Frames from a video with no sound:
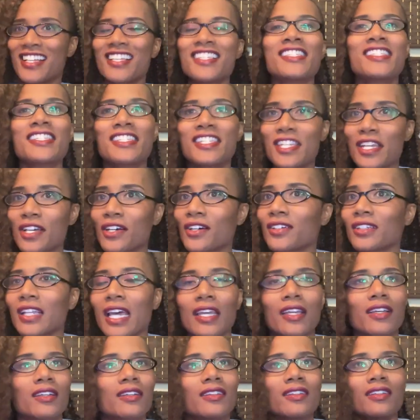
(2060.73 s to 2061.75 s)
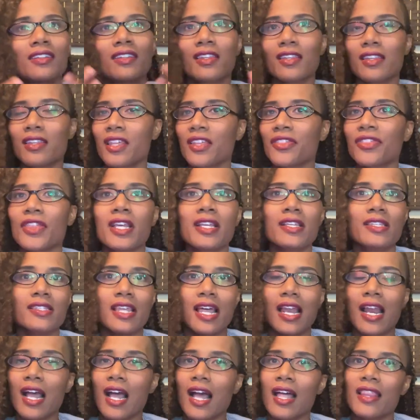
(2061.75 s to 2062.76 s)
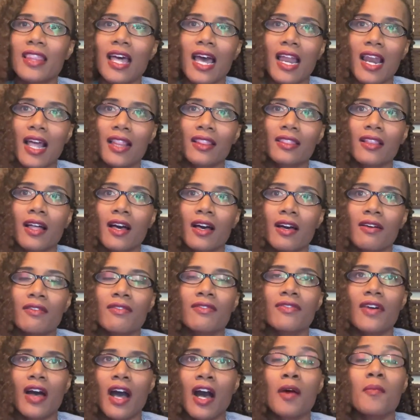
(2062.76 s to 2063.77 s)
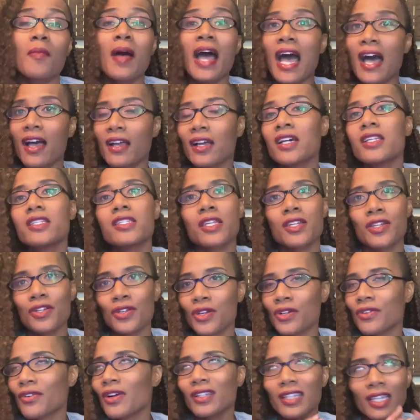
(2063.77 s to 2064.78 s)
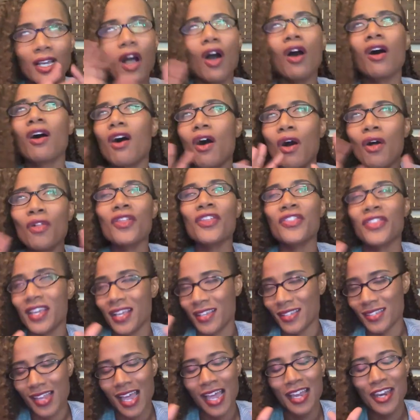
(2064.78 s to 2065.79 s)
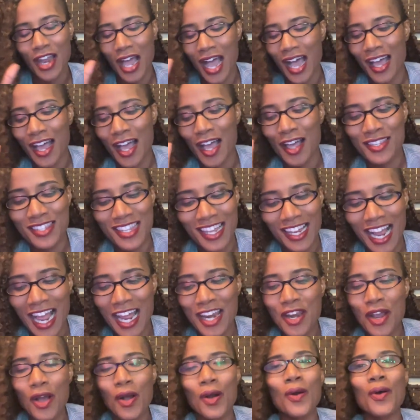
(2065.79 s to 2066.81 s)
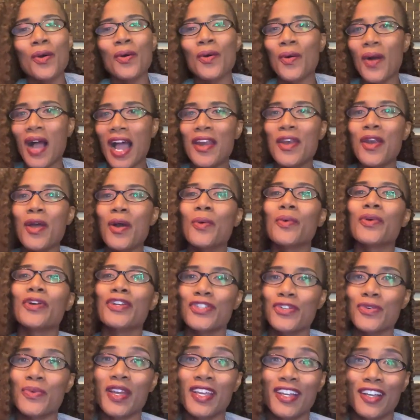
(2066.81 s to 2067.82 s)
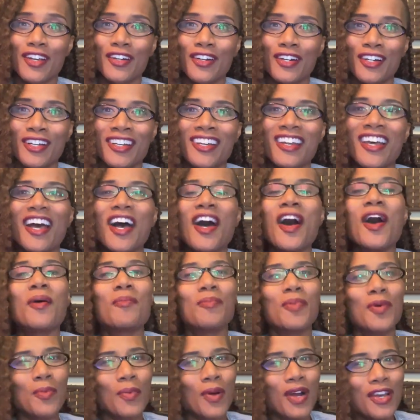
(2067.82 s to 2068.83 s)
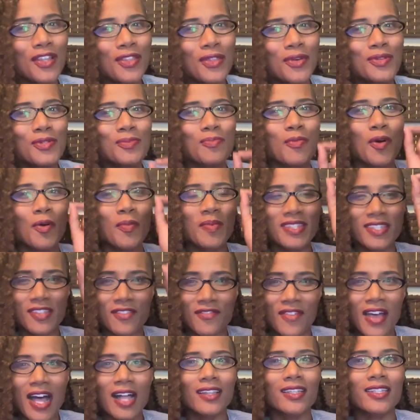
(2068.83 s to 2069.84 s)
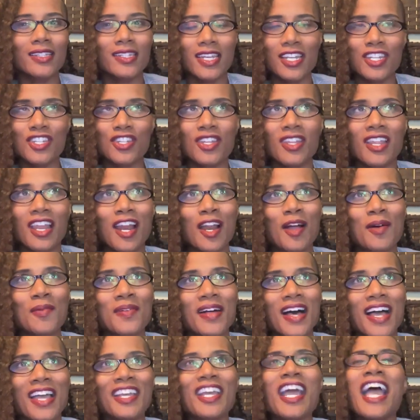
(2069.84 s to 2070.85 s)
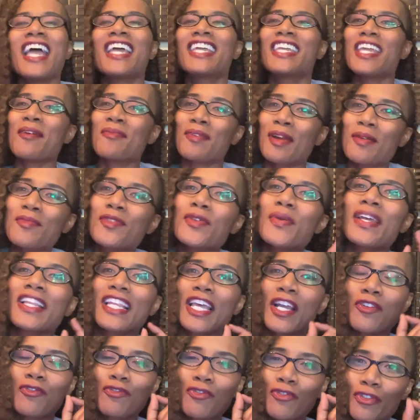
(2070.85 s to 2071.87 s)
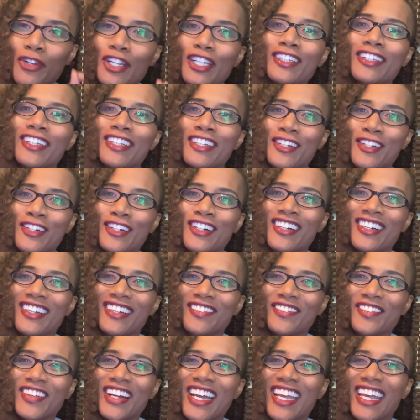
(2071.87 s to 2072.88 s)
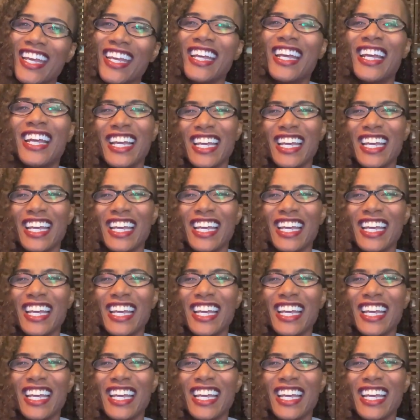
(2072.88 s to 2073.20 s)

still like the things that I love continue to grow, like all the things. I was like, I know we're doing good, but one of those moments of validation that I'm like, yeah, but I'm doing like really good, right?